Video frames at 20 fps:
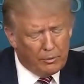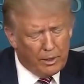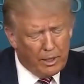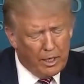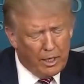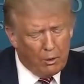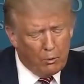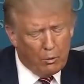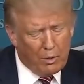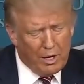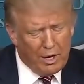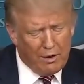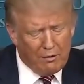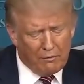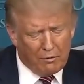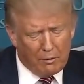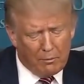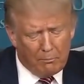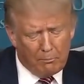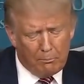And we
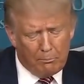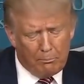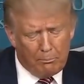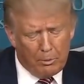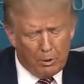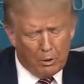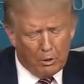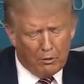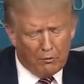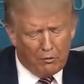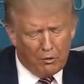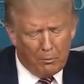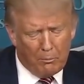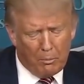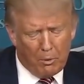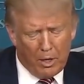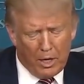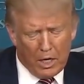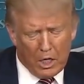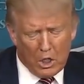have a beautiful,
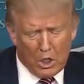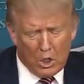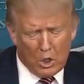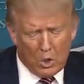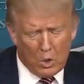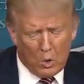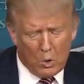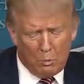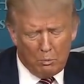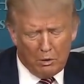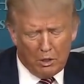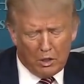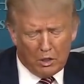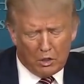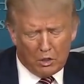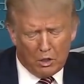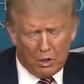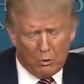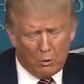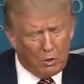brand new
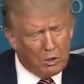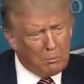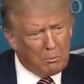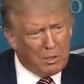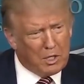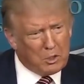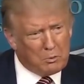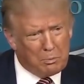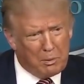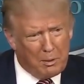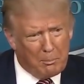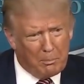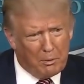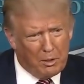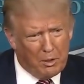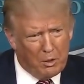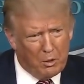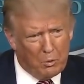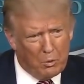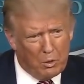military with the best
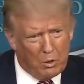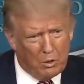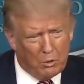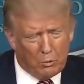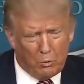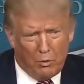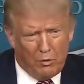people in the world.